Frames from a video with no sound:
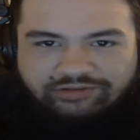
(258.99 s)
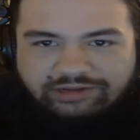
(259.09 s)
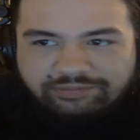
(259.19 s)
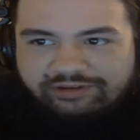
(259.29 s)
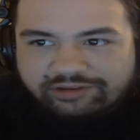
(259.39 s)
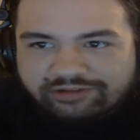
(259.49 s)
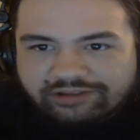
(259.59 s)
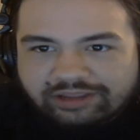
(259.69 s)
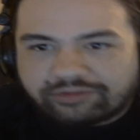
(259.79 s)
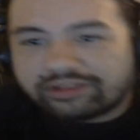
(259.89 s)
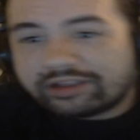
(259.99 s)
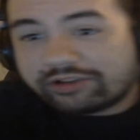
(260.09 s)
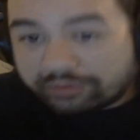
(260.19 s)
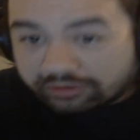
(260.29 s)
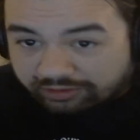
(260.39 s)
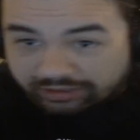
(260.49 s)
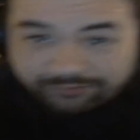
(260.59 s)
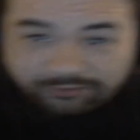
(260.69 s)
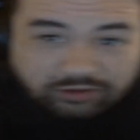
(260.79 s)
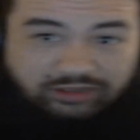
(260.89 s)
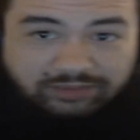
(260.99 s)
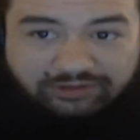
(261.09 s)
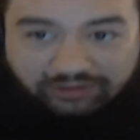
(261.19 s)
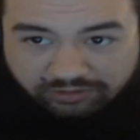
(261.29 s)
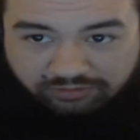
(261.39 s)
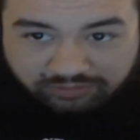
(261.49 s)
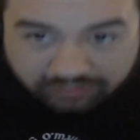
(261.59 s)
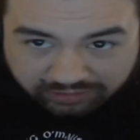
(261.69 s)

any particular games you think I should be looking out for, let me know.